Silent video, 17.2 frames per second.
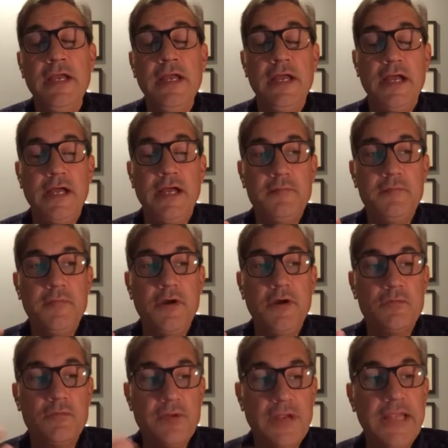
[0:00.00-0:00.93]
um,
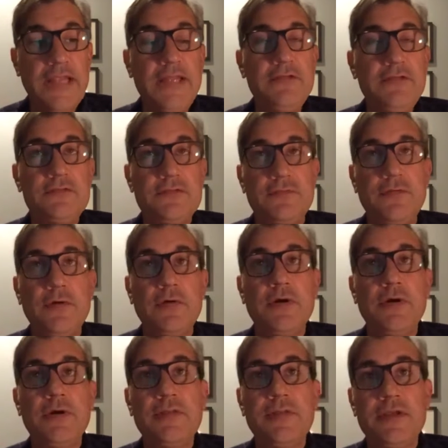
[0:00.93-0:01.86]
arranged
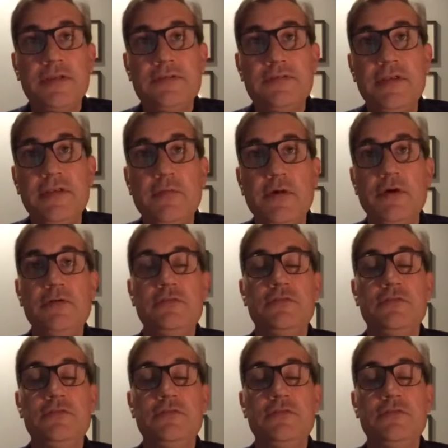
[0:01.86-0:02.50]
for the gazebo